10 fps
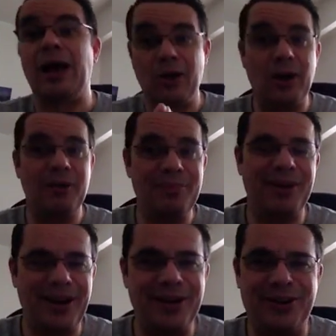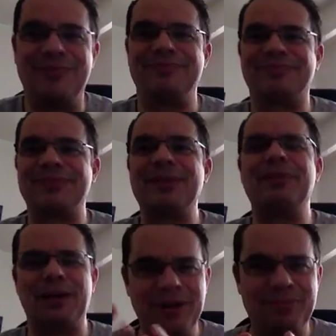Quite a bit, I know.
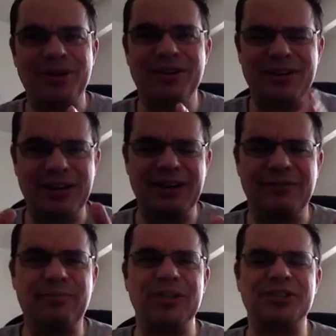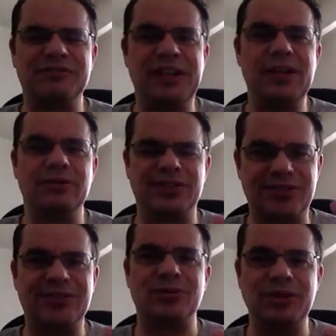But I'm going to put a, a bunch of videos to,
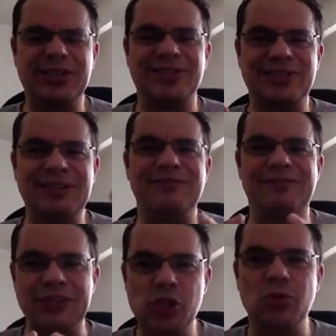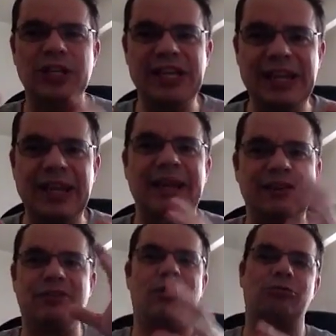so you can see it visually and
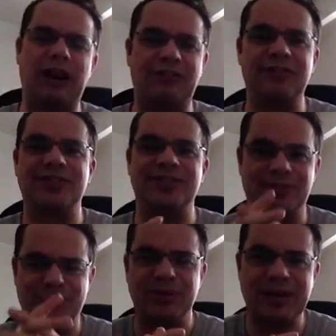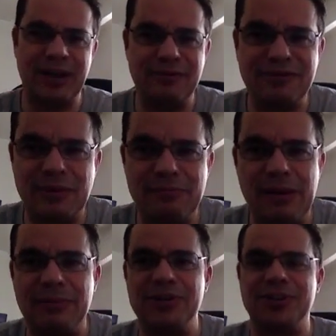give all references. I'll put that up for my
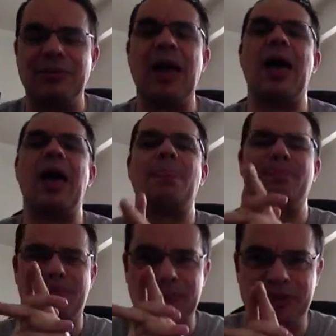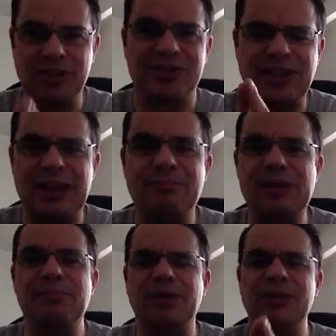membership. But I'm just letting
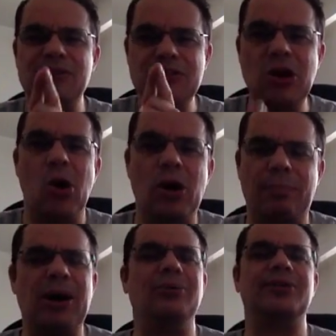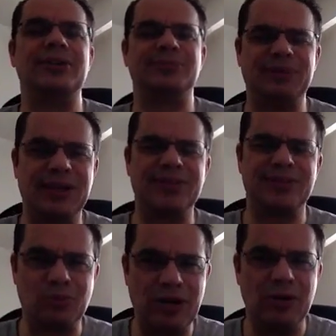people know about this because
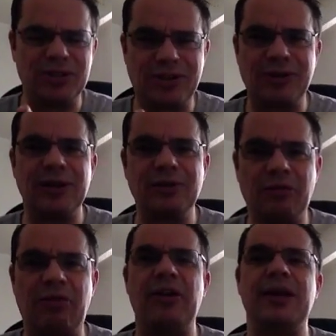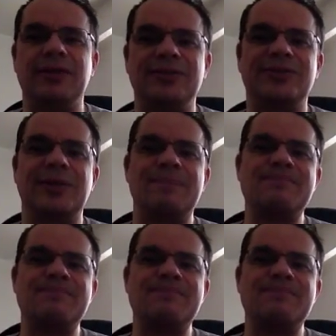it's one of those critical things